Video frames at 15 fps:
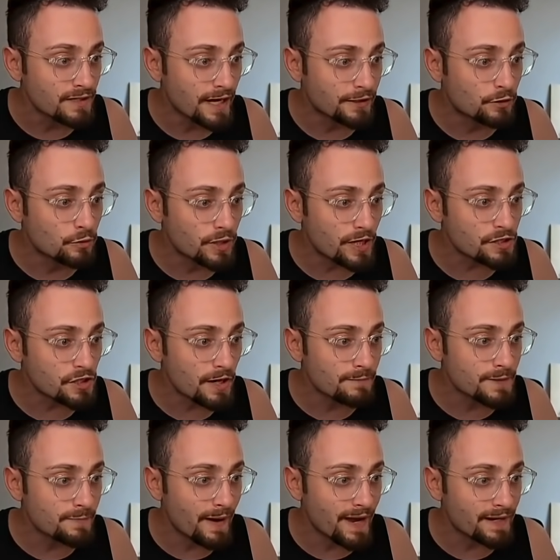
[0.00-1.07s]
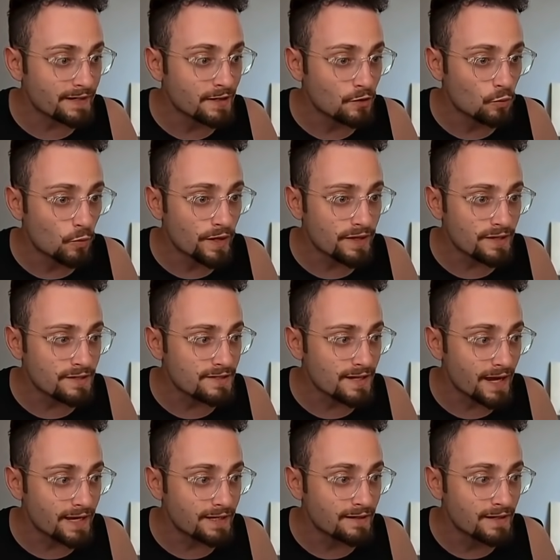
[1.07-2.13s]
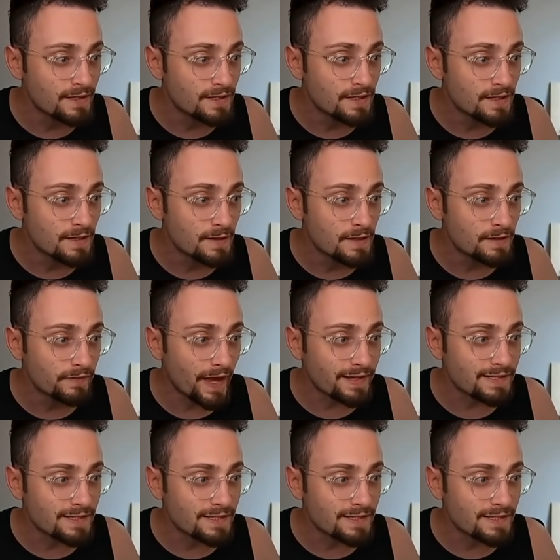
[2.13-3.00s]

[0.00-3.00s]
And Gukesh comes back with his knight. Knight